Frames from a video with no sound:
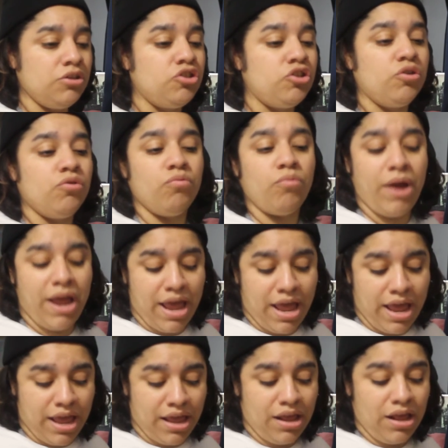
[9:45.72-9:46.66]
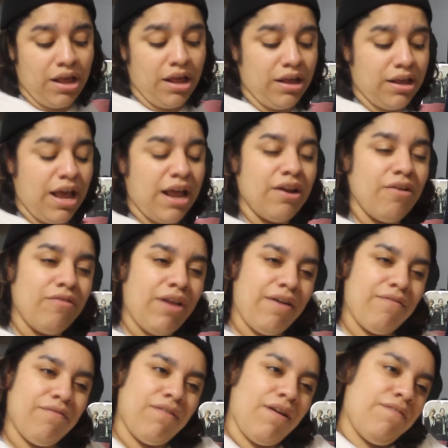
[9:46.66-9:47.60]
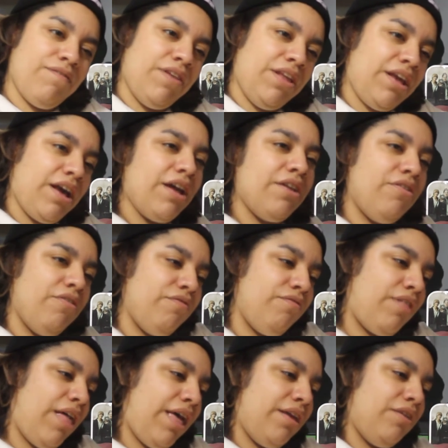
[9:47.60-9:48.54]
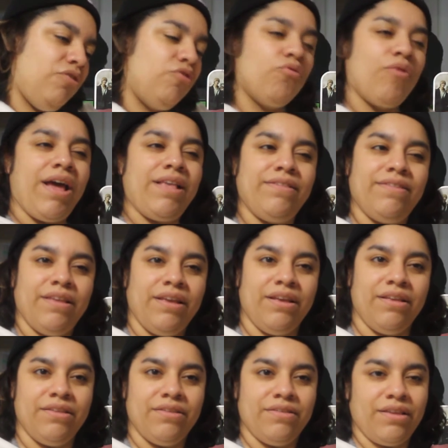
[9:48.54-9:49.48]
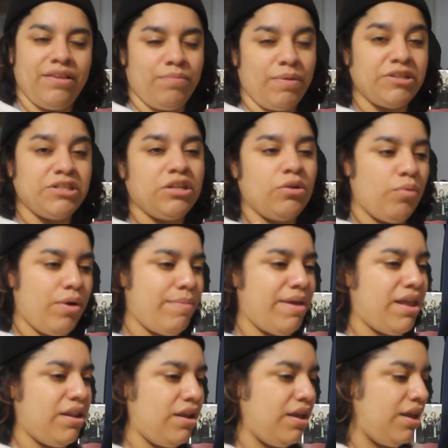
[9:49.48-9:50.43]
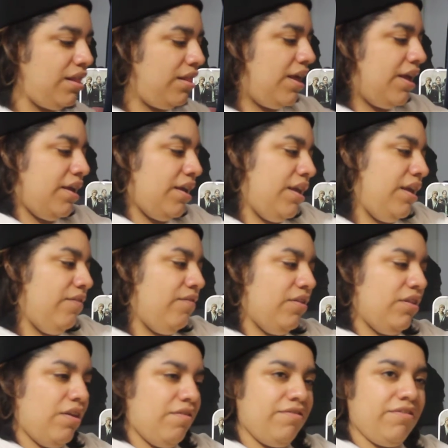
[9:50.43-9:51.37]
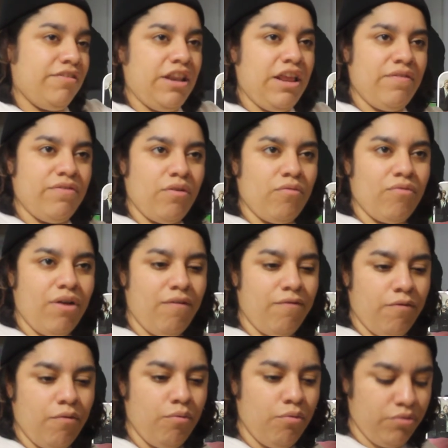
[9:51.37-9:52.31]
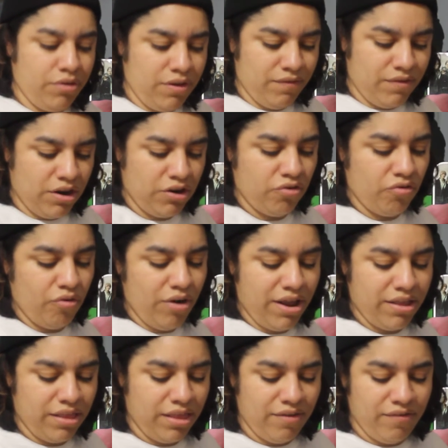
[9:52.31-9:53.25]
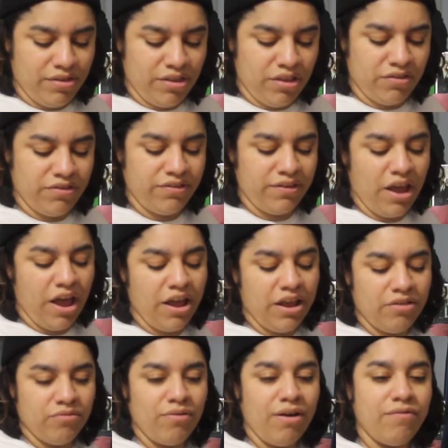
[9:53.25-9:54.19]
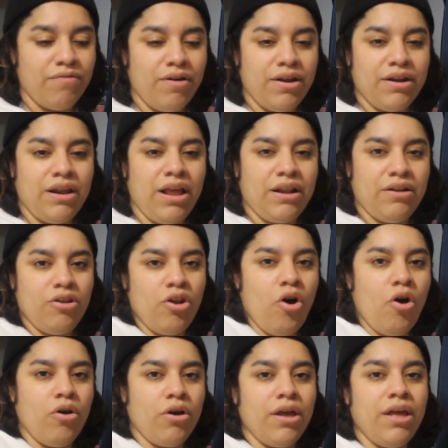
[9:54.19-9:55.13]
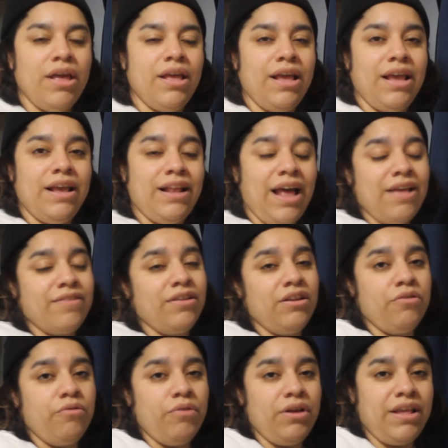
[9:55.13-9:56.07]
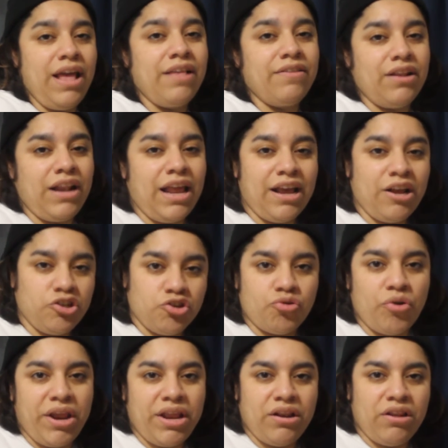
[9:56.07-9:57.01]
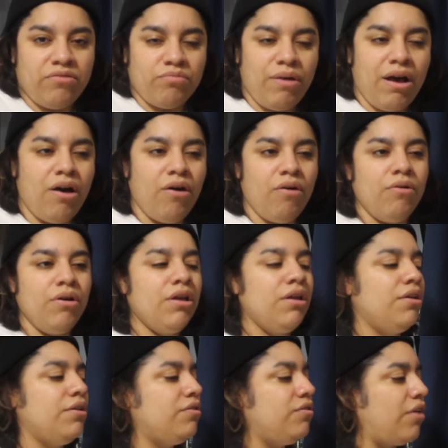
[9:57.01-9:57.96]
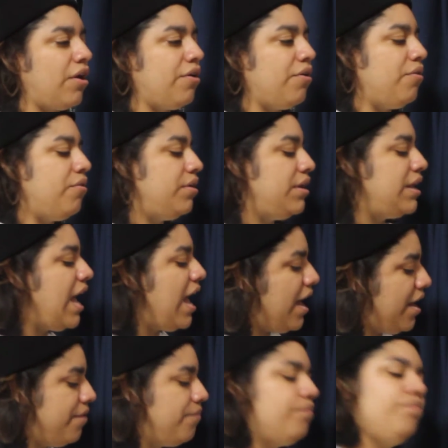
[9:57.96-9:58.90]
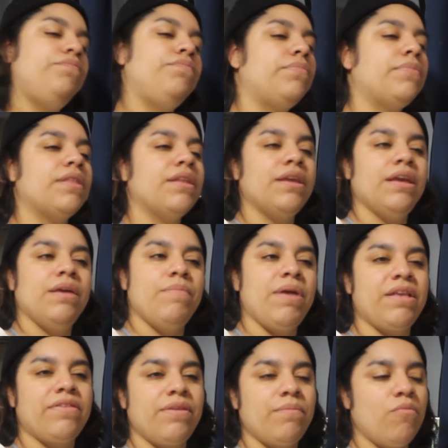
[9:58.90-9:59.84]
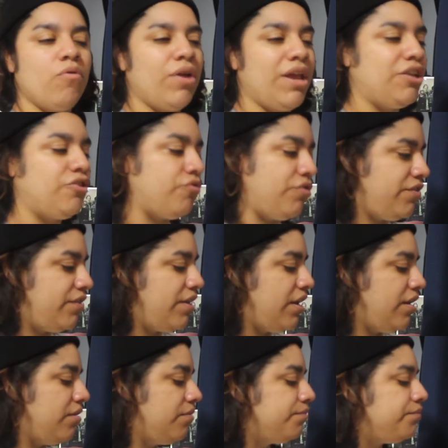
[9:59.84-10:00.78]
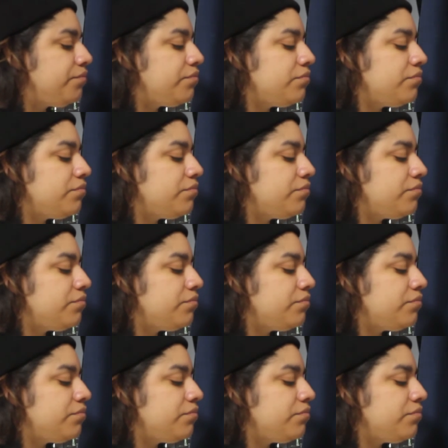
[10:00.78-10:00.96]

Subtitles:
do wear kind of like roughly kind of like dresses, especially the women, like even the sleeves are ruffled, even the skirt is ruffled and long. It has a little, it has a train as well. So yeah, it makes it more interesting.